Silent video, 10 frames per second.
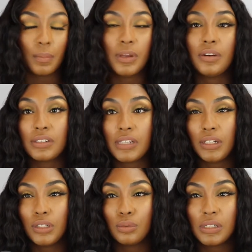here in
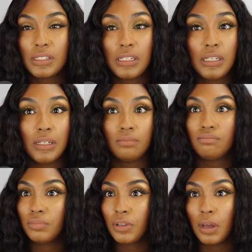St. Louis. He
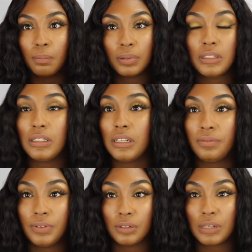completely
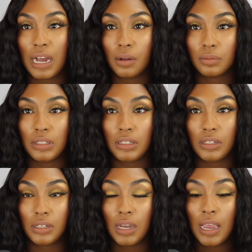filled out
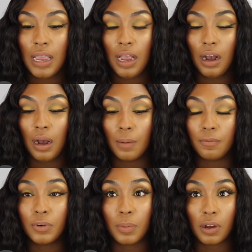the
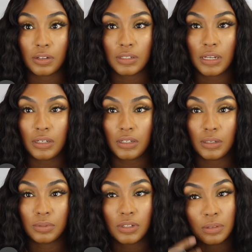football
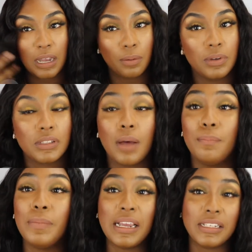stadium, so that was
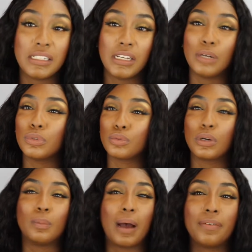amazing. It was
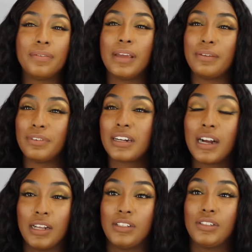one of my favorite
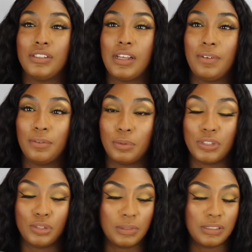concerts I've ever
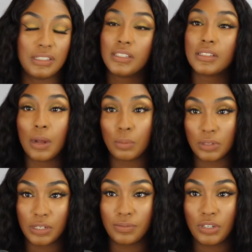went to. But this is not what
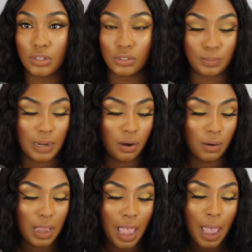this video is about.